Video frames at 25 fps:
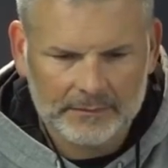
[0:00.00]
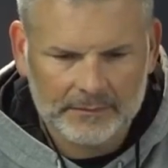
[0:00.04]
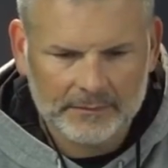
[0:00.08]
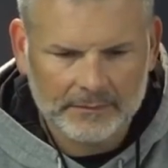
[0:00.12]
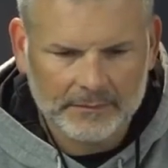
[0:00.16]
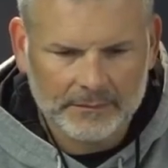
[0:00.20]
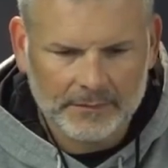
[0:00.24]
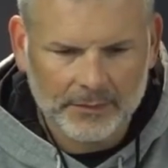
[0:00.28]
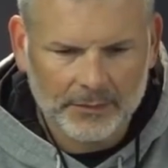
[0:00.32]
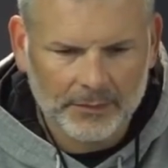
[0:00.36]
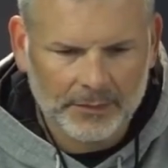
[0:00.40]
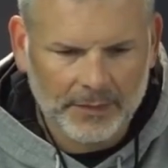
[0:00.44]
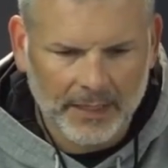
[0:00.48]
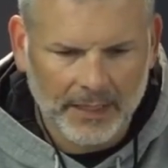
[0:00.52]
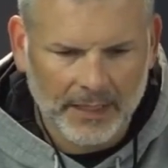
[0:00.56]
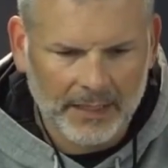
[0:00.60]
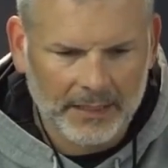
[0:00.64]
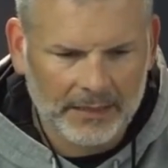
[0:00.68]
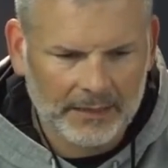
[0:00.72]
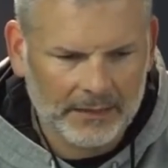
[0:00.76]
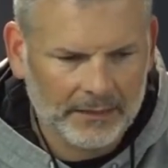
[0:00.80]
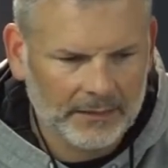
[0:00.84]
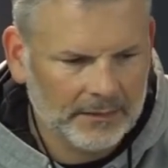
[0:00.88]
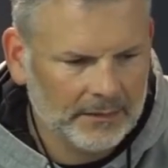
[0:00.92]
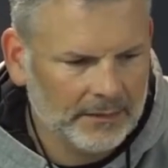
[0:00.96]

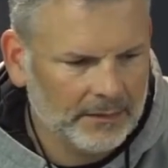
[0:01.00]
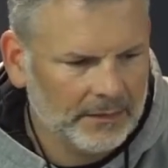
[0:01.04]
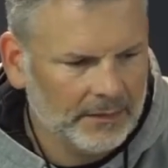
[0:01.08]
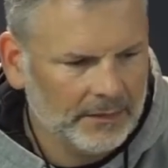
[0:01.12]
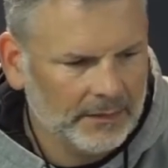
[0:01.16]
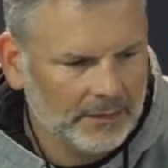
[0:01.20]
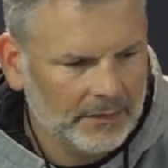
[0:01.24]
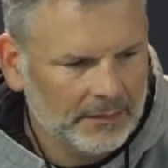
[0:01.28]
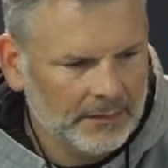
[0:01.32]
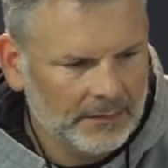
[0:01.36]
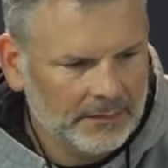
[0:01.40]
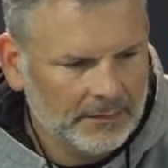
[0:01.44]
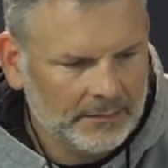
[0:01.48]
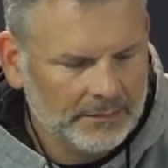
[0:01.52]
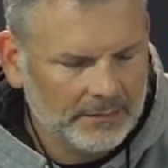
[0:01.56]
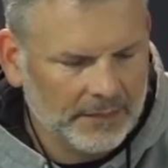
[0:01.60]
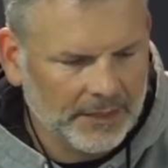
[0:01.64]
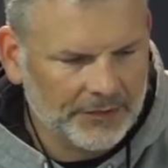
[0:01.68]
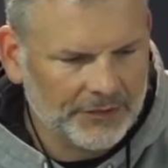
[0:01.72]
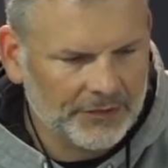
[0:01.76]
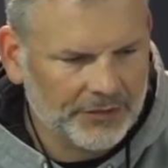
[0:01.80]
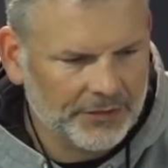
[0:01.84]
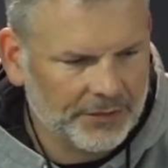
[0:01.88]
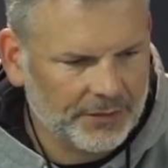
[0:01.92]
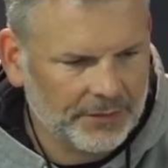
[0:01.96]
Okay? They
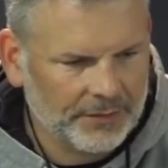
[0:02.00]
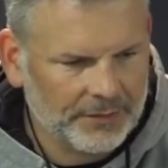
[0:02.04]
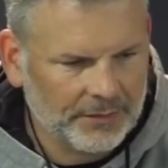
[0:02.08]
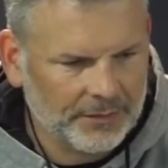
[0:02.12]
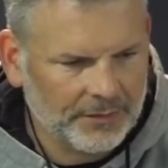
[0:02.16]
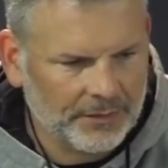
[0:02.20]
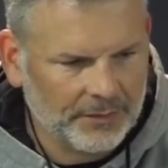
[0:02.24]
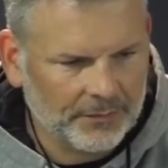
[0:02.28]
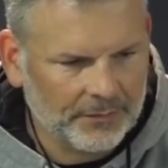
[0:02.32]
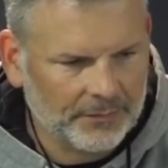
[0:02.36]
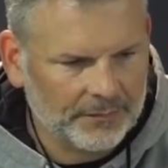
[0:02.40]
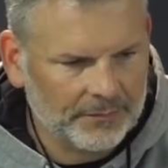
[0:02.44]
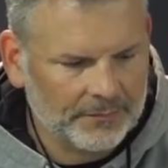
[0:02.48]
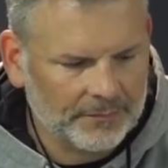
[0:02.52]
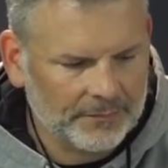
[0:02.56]
should, you know,